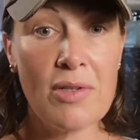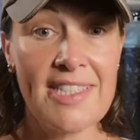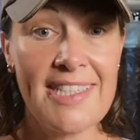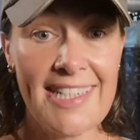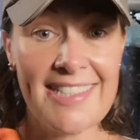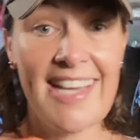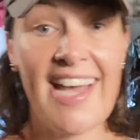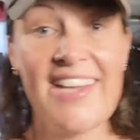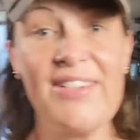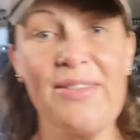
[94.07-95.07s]
What did it
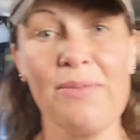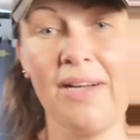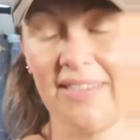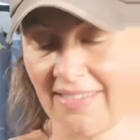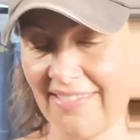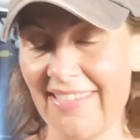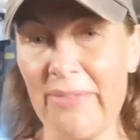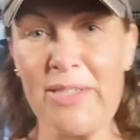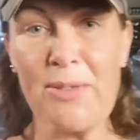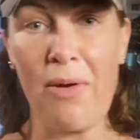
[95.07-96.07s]
entail? Well,
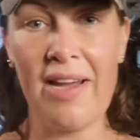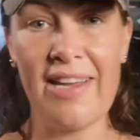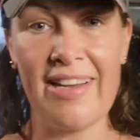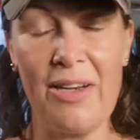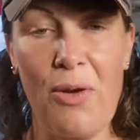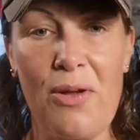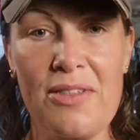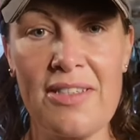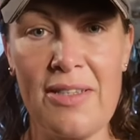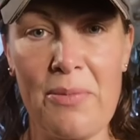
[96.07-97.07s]
it was quite a
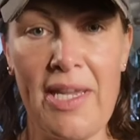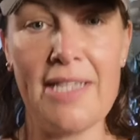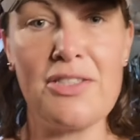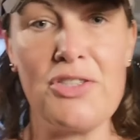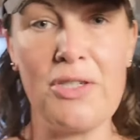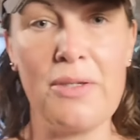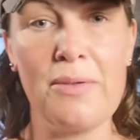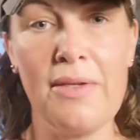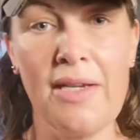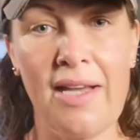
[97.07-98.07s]
lot that we had to
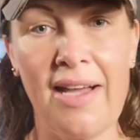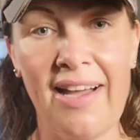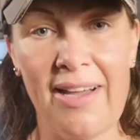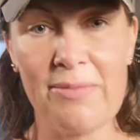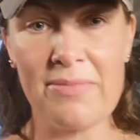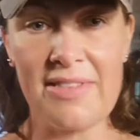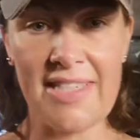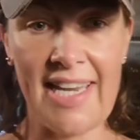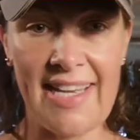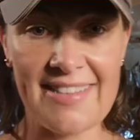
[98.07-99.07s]
do
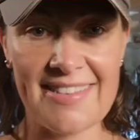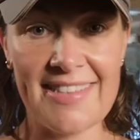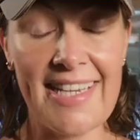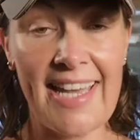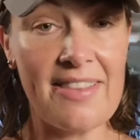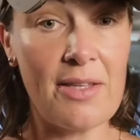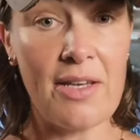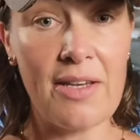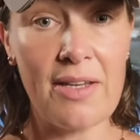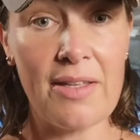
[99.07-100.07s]
to get
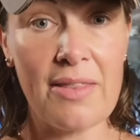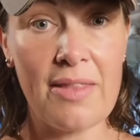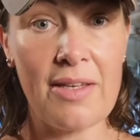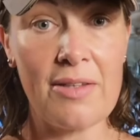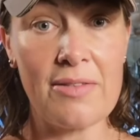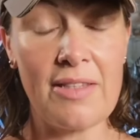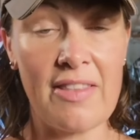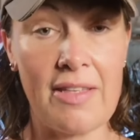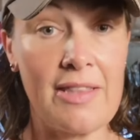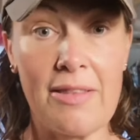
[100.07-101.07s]
the
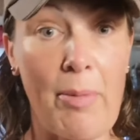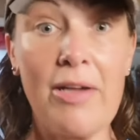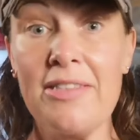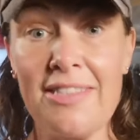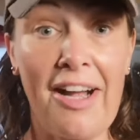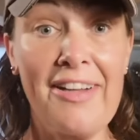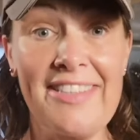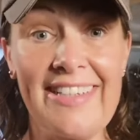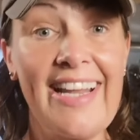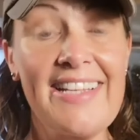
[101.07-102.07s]
party
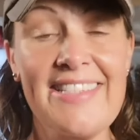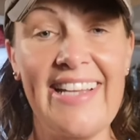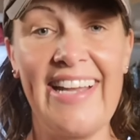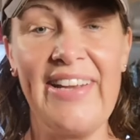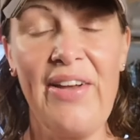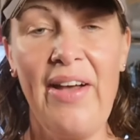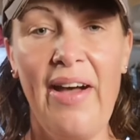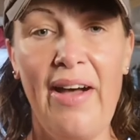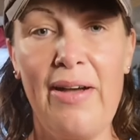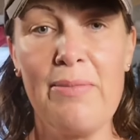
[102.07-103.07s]
started, let's say,
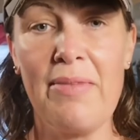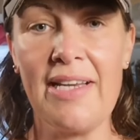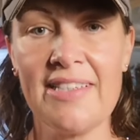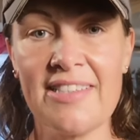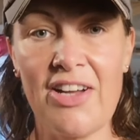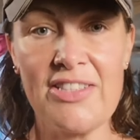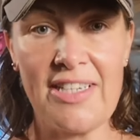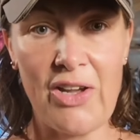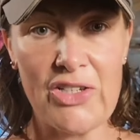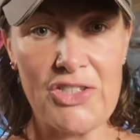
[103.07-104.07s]
and it
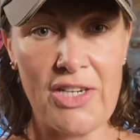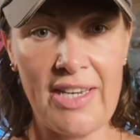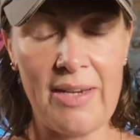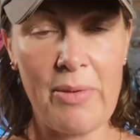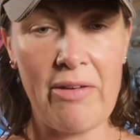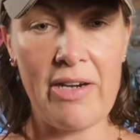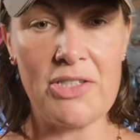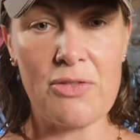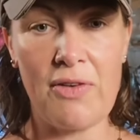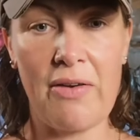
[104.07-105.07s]
started last year, where I
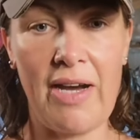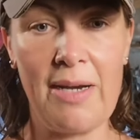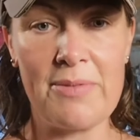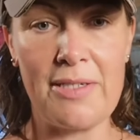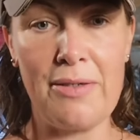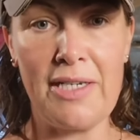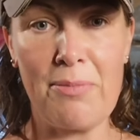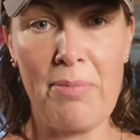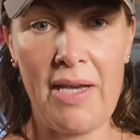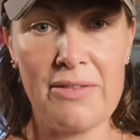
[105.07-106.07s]
just felt absolutely
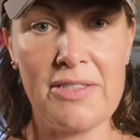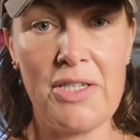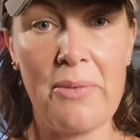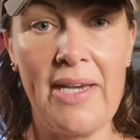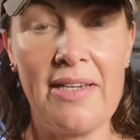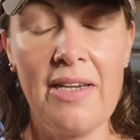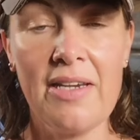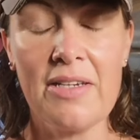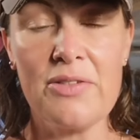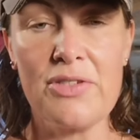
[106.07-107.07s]
compelled to do it.
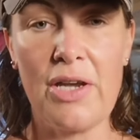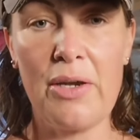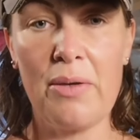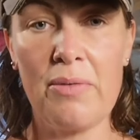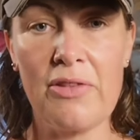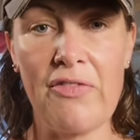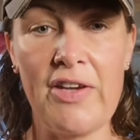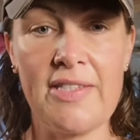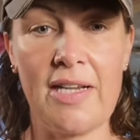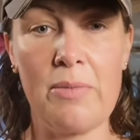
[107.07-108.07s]
So the
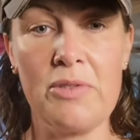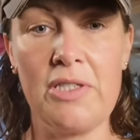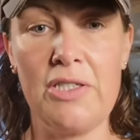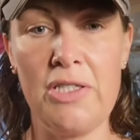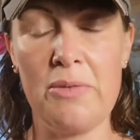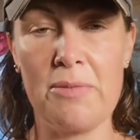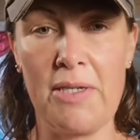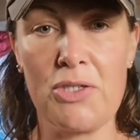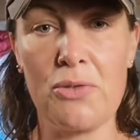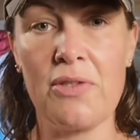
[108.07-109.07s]
first thing I wanted to do was
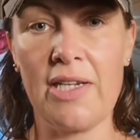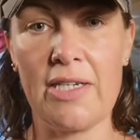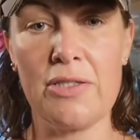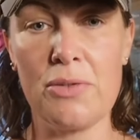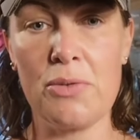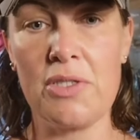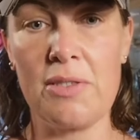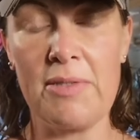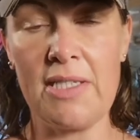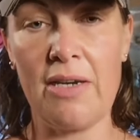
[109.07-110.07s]
make sure that I could source
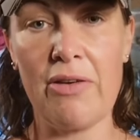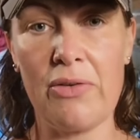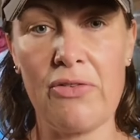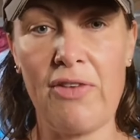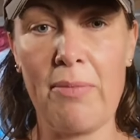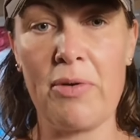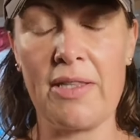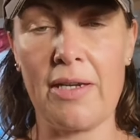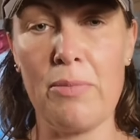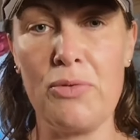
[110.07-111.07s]
the material, the
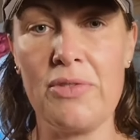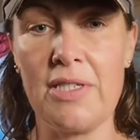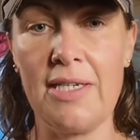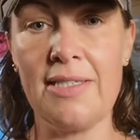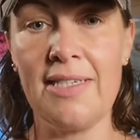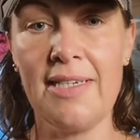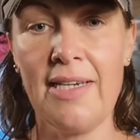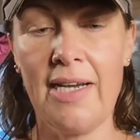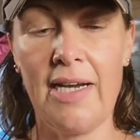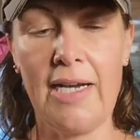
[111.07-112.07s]
fabric that I wanted,
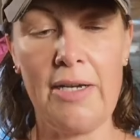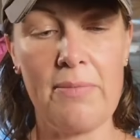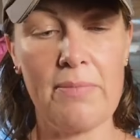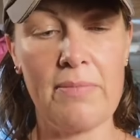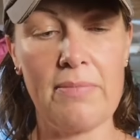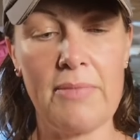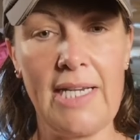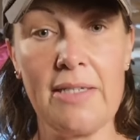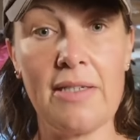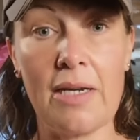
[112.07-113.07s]
and
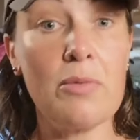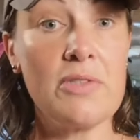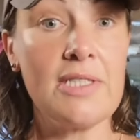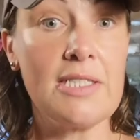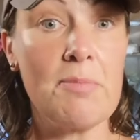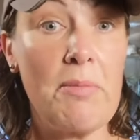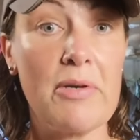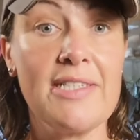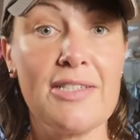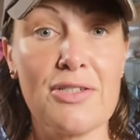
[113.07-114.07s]
I wanted it to be
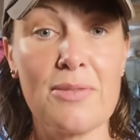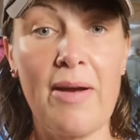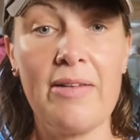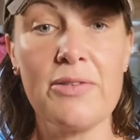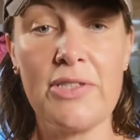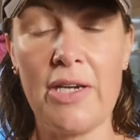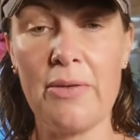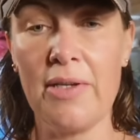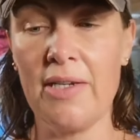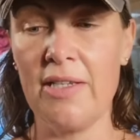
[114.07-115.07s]
British as well.
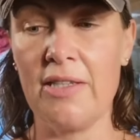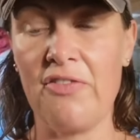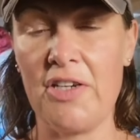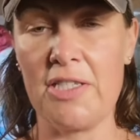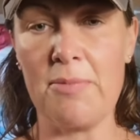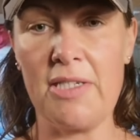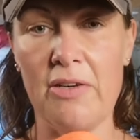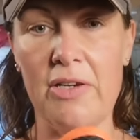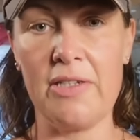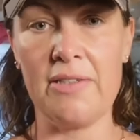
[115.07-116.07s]
So the first
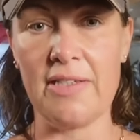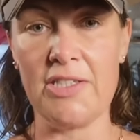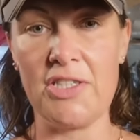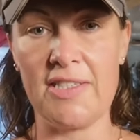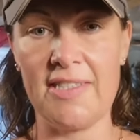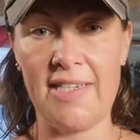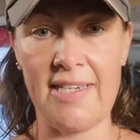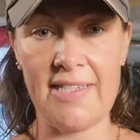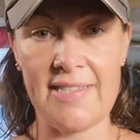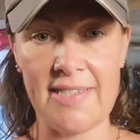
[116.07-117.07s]
material, as you can
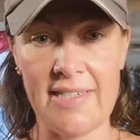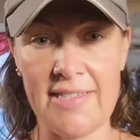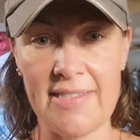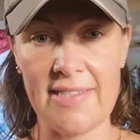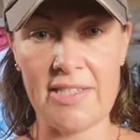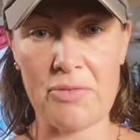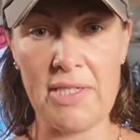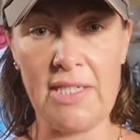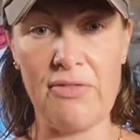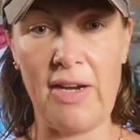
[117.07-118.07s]
see, is the
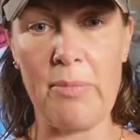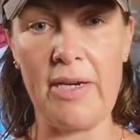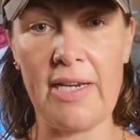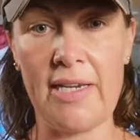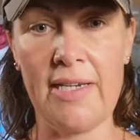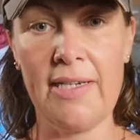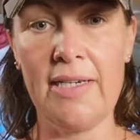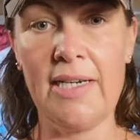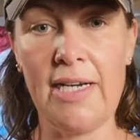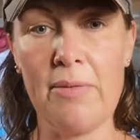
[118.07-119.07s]
3D fabric
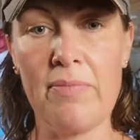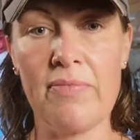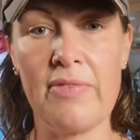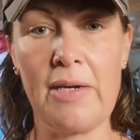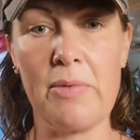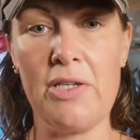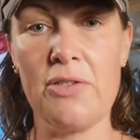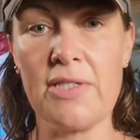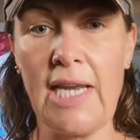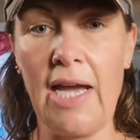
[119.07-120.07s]
that we
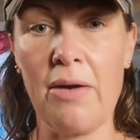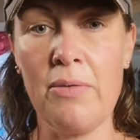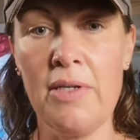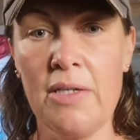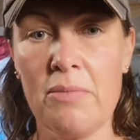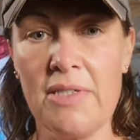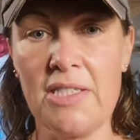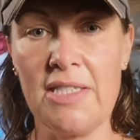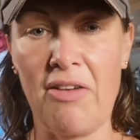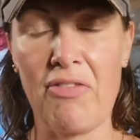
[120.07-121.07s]
use now,
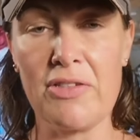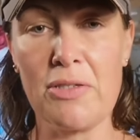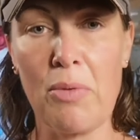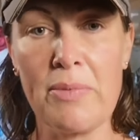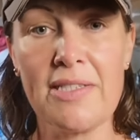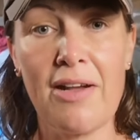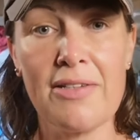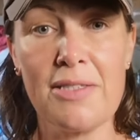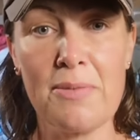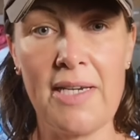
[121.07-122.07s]
which is different to what we
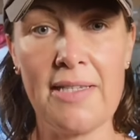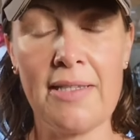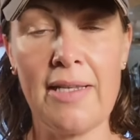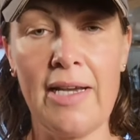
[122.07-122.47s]
started with,